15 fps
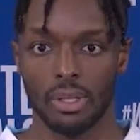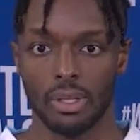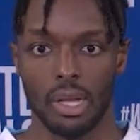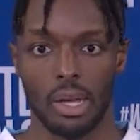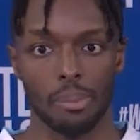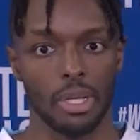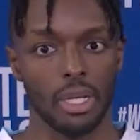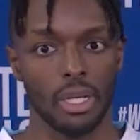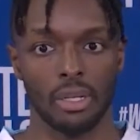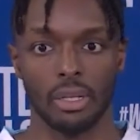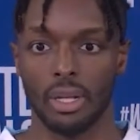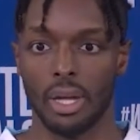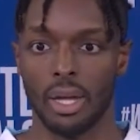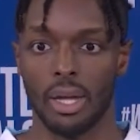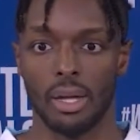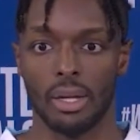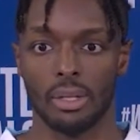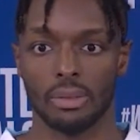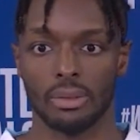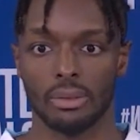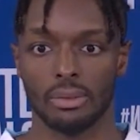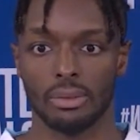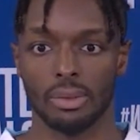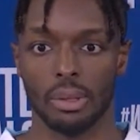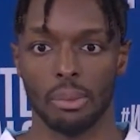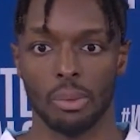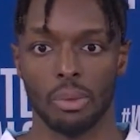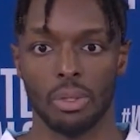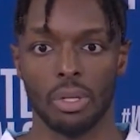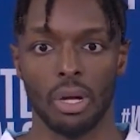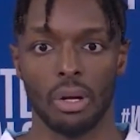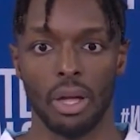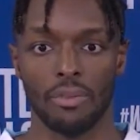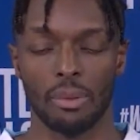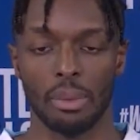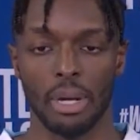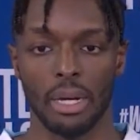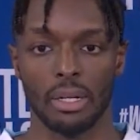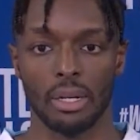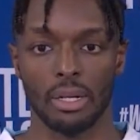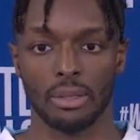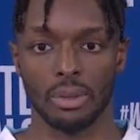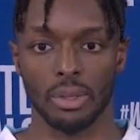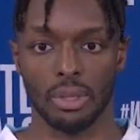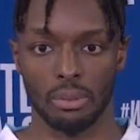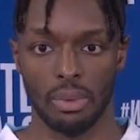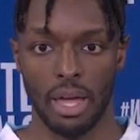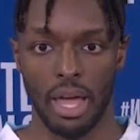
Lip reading: mean, we know everybody knows what